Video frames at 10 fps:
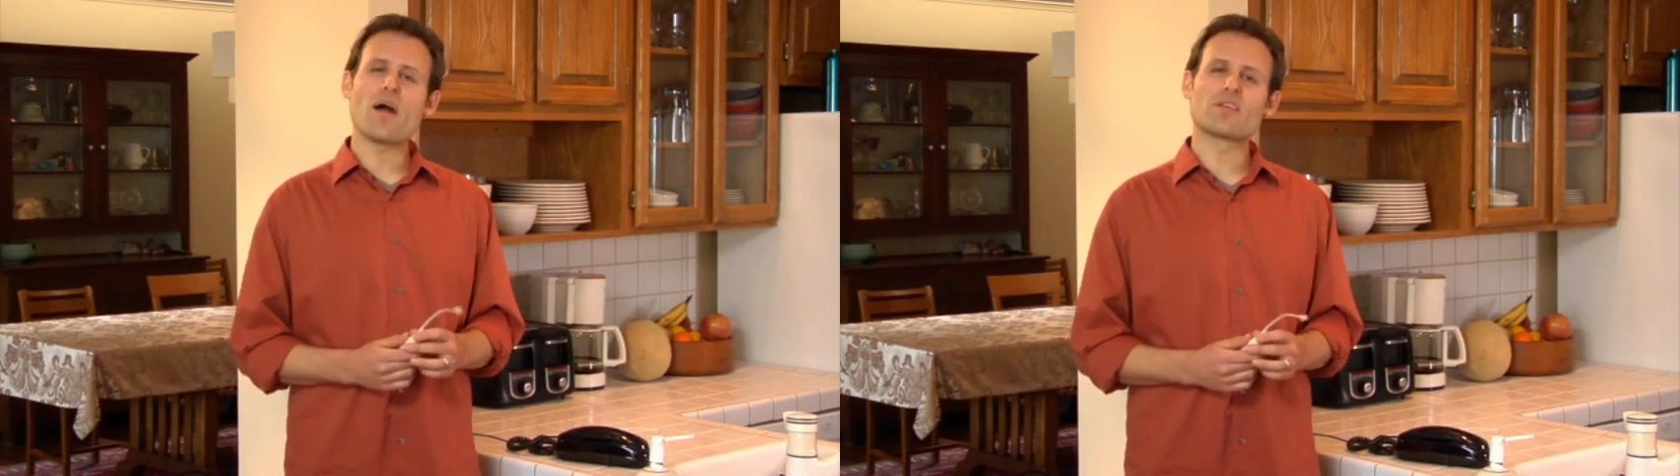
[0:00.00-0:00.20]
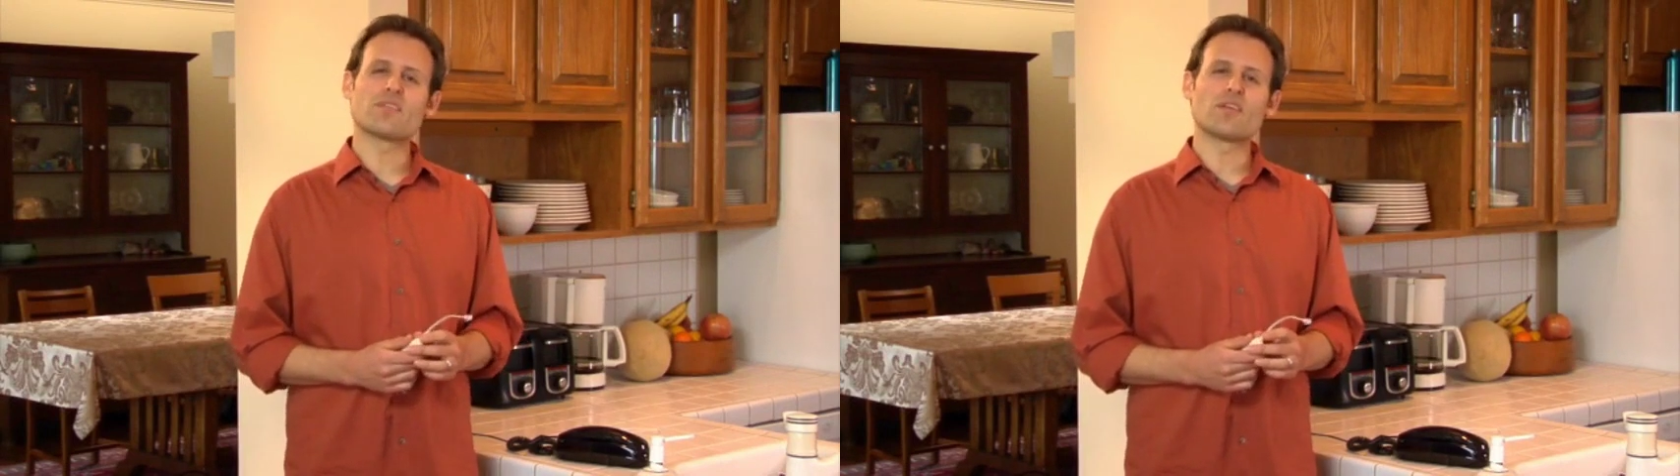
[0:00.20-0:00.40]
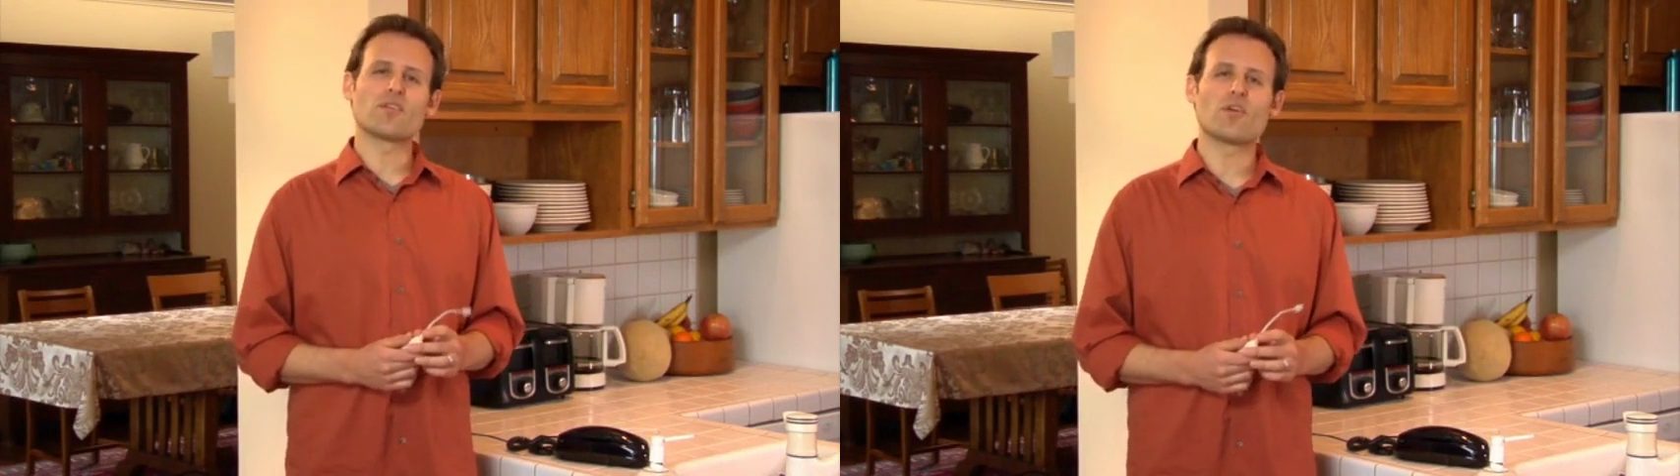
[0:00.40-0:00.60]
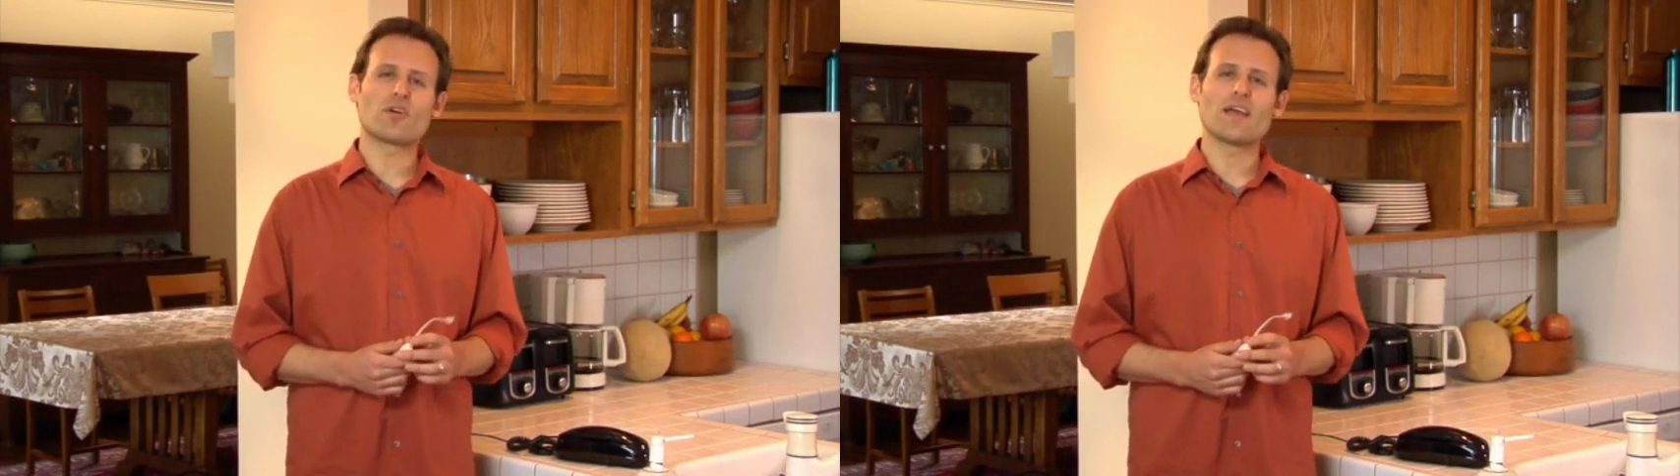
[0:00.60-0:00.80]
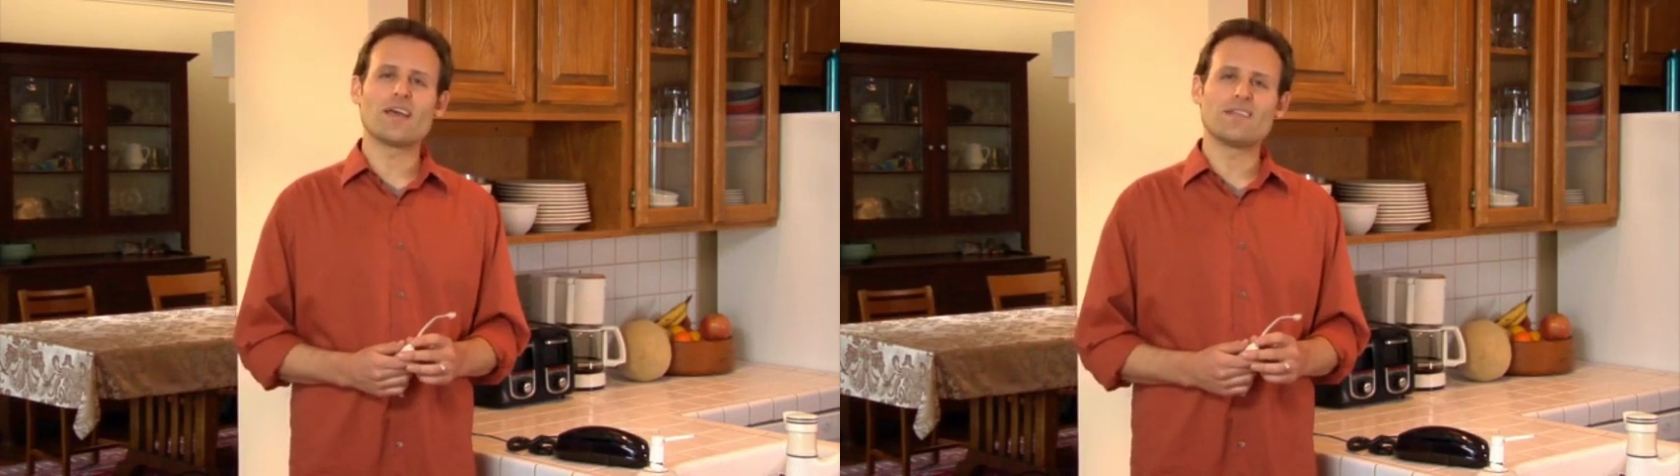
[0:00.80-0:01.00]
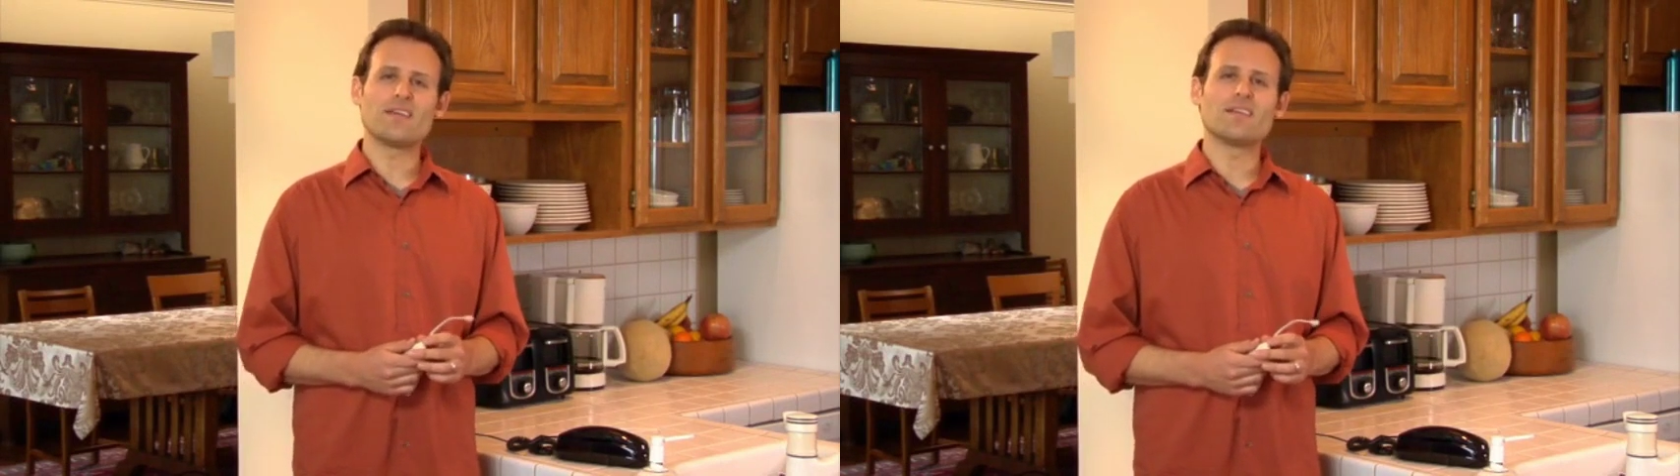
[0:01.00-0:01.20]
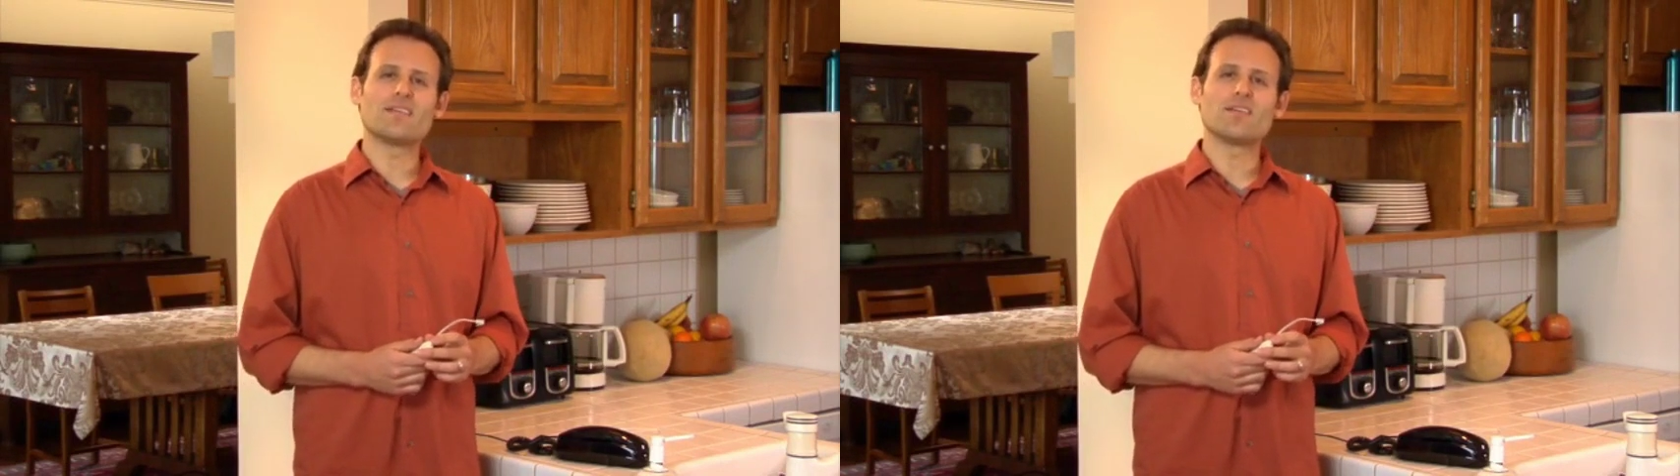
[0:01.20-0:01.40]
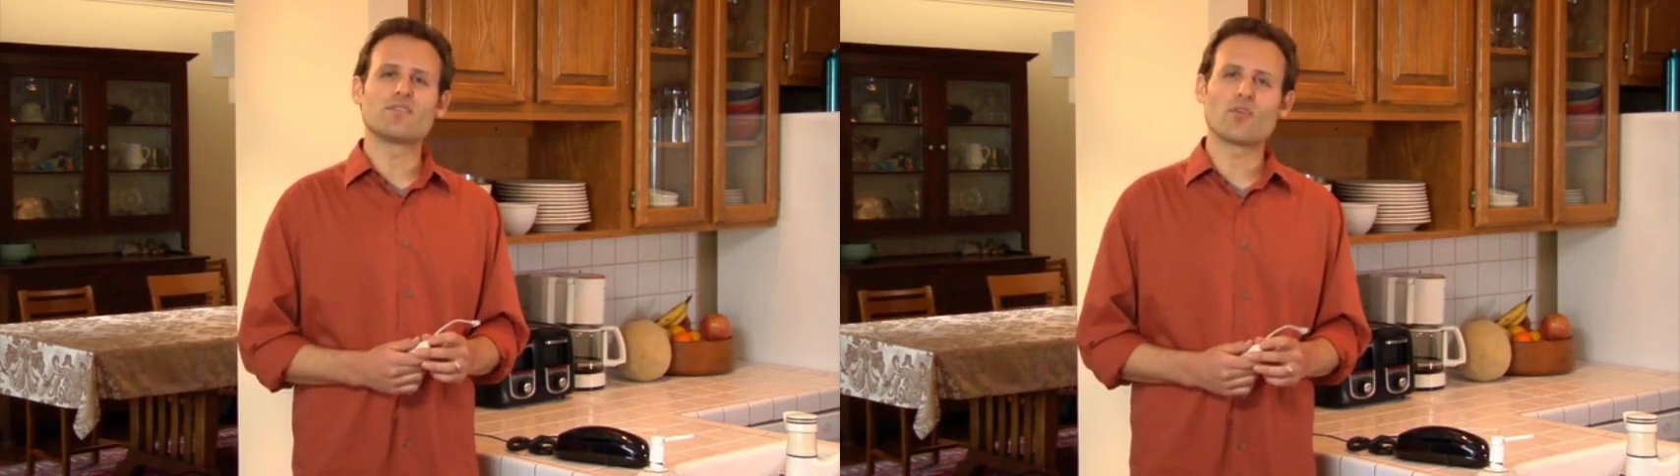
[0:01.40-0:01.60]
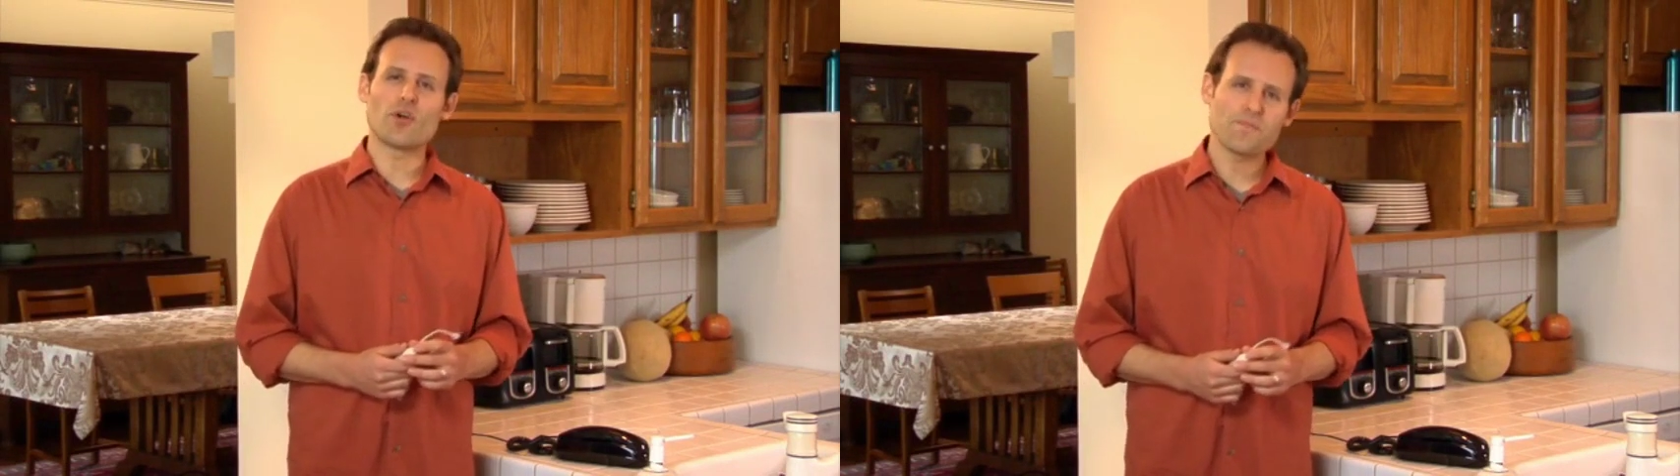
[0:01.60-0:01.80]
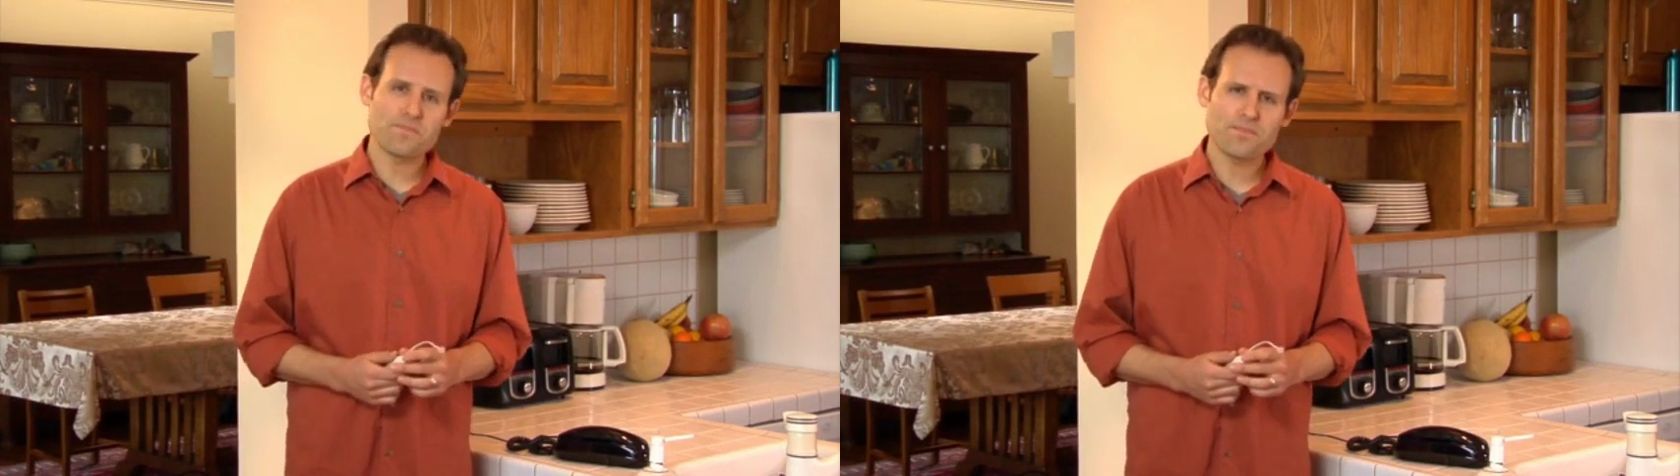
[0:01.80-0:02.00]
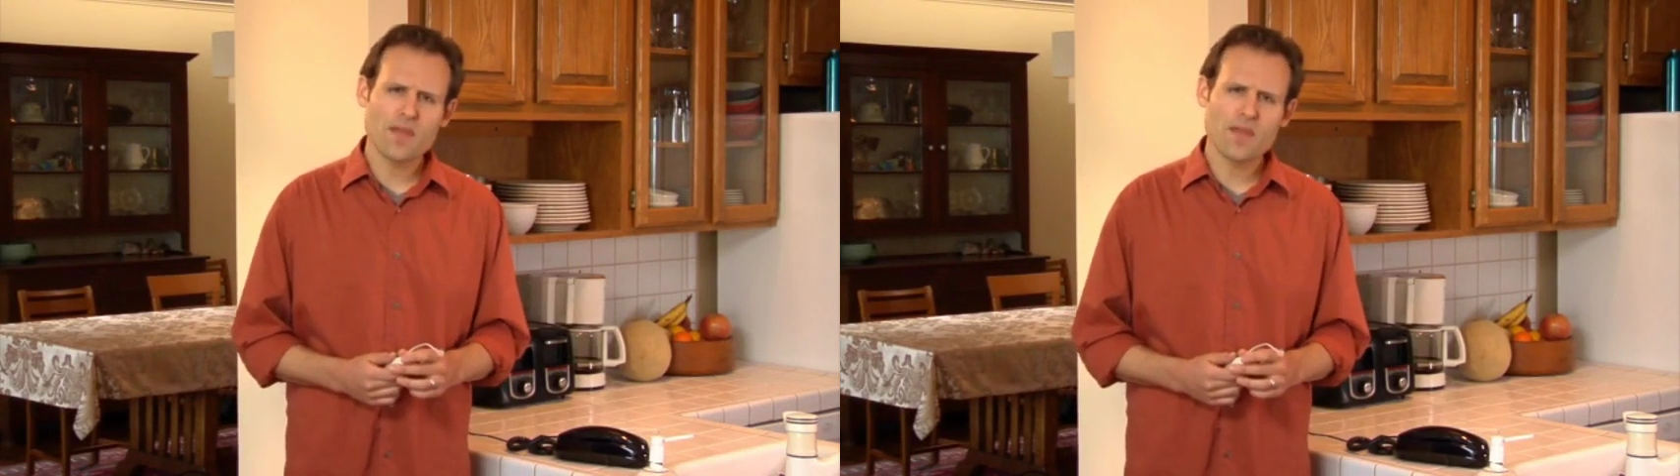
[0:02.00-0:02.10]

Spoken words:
bucks at your local AT&T store.